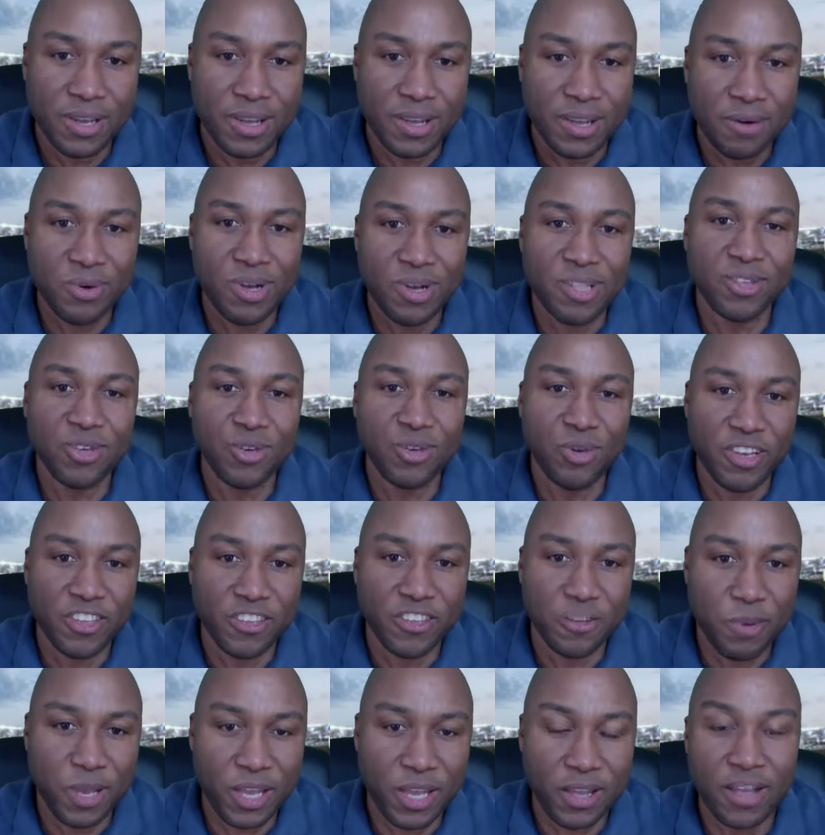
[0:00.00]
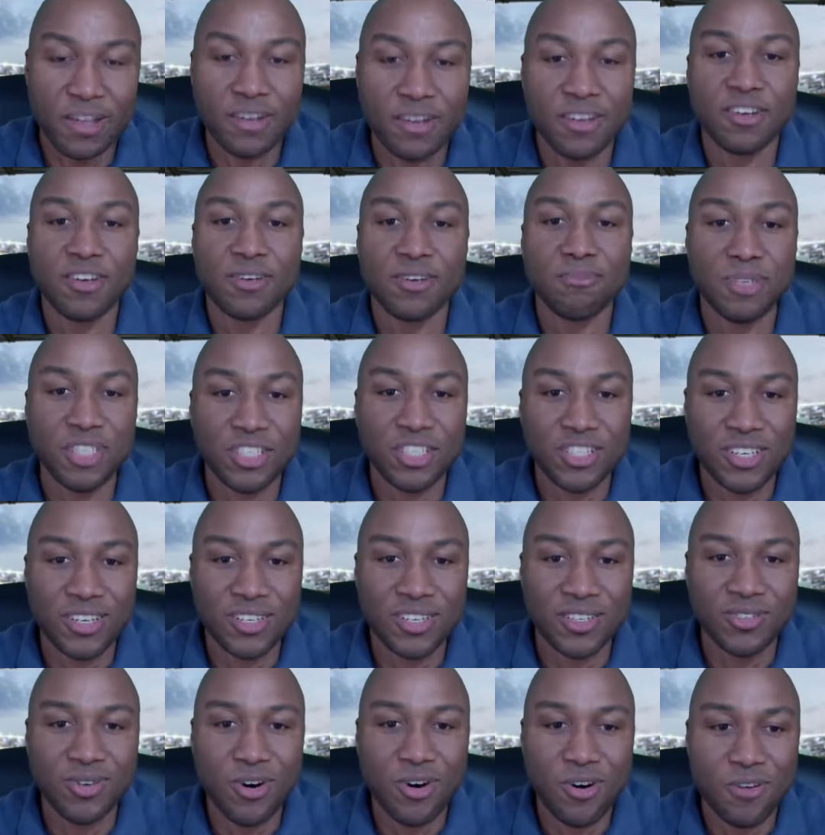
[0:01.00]
What do you expect? And the commission
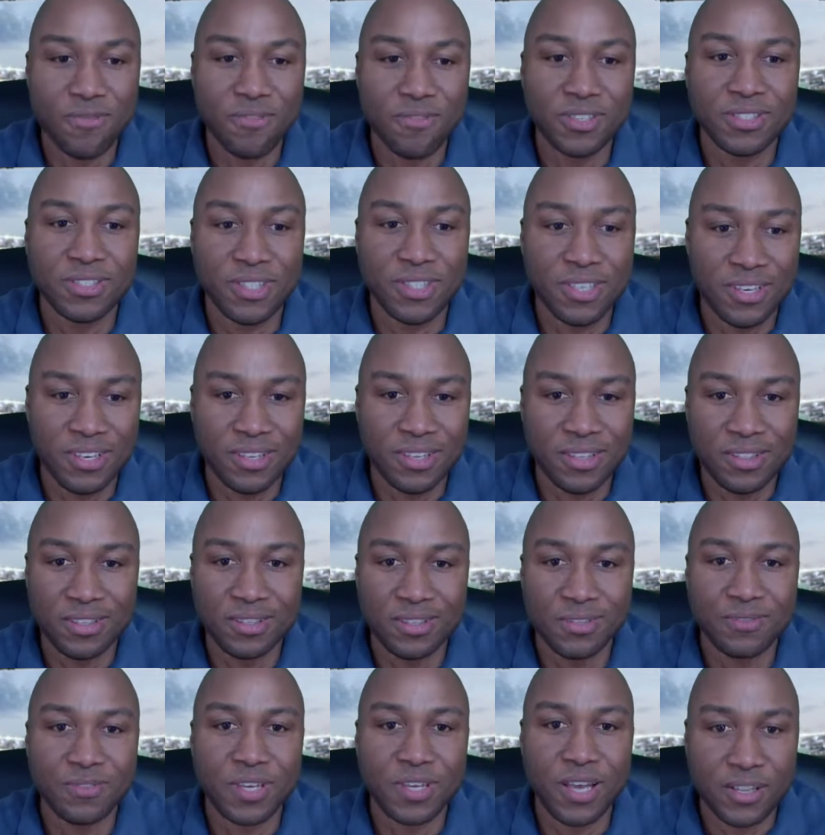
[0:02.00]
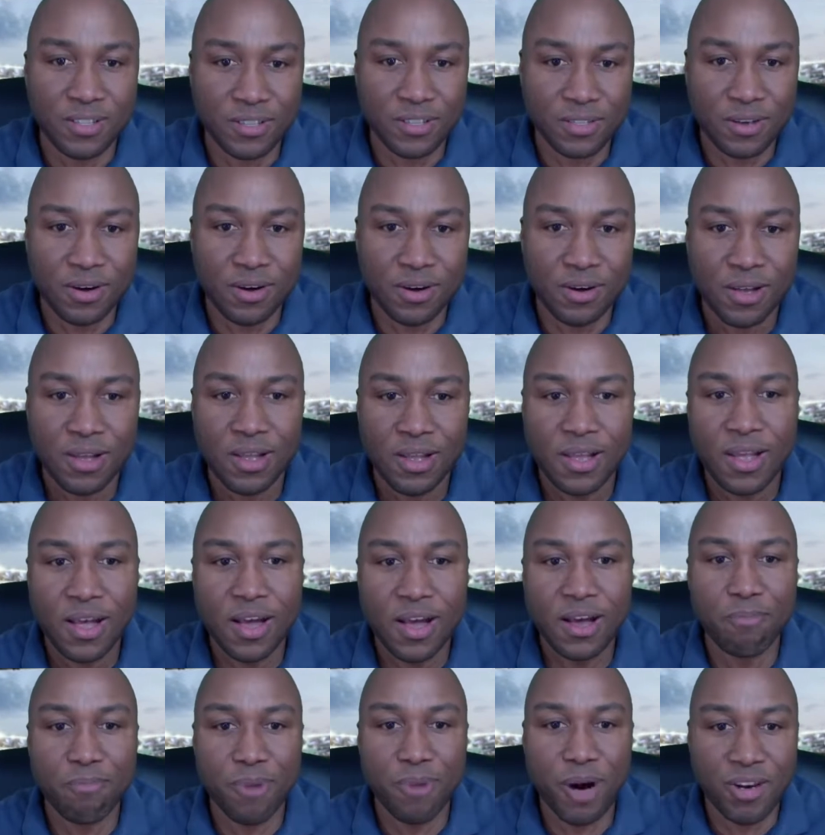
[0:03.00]
is overseeing this fiasco
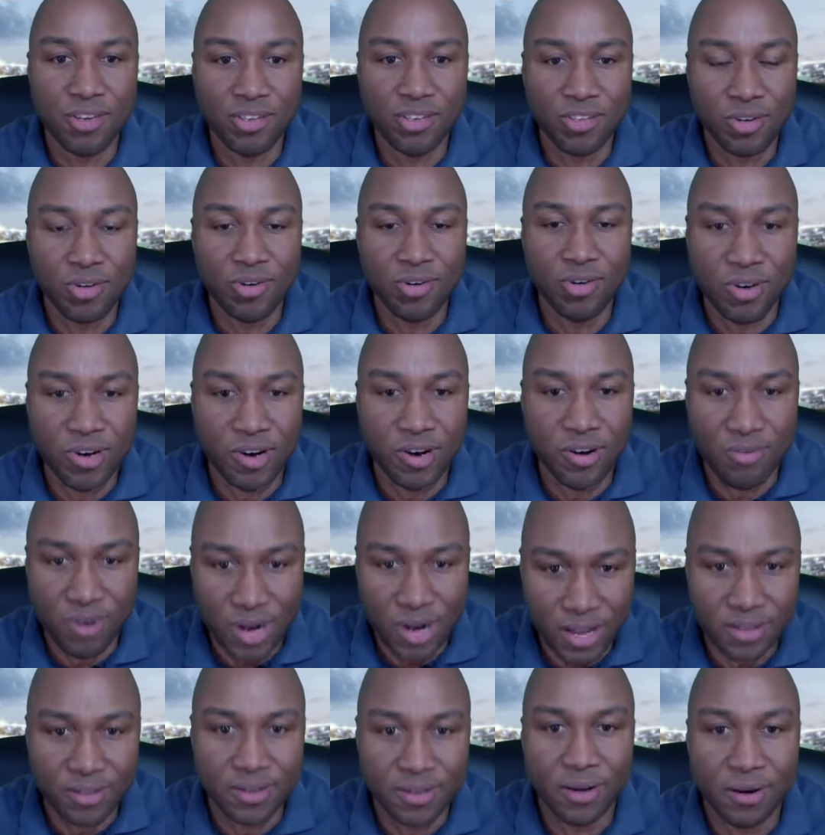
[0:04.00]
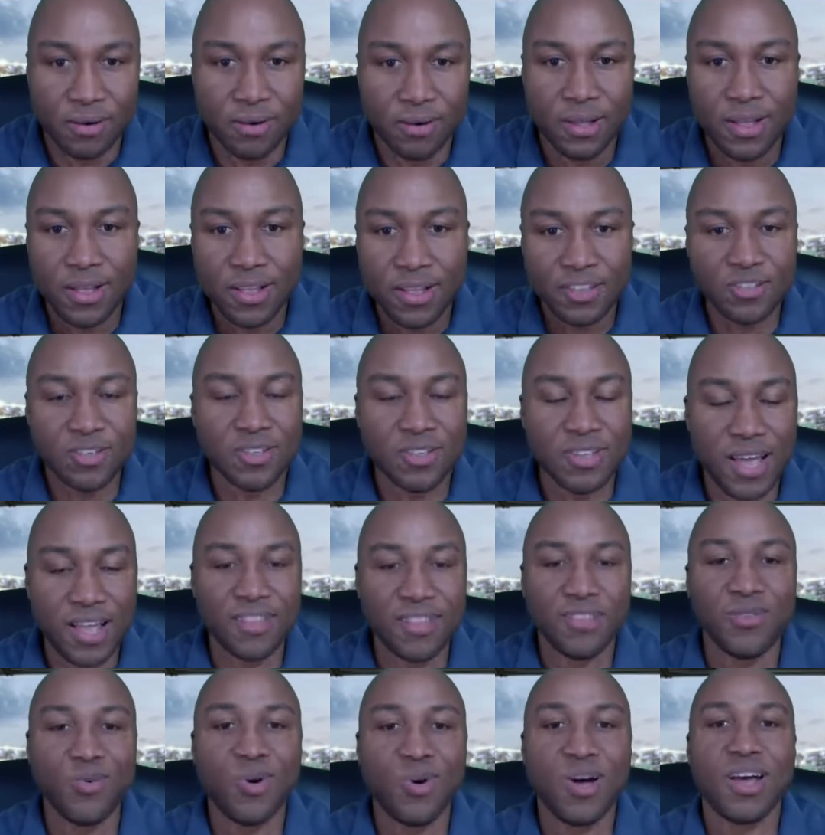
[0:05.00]
at Barcelona right now. So
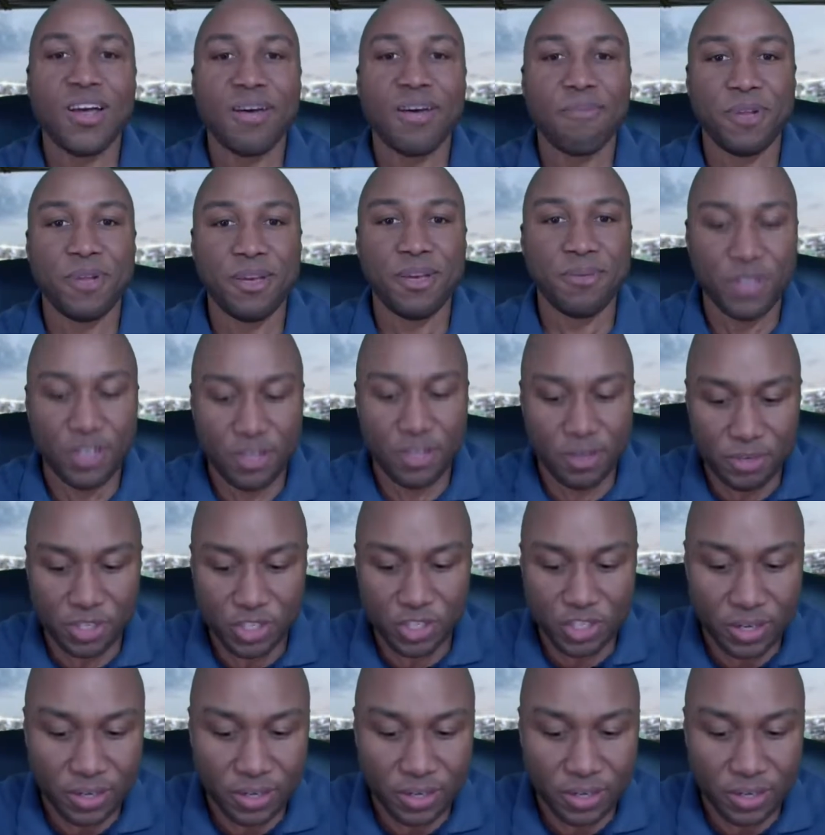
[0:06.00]
that's why I blame the commission.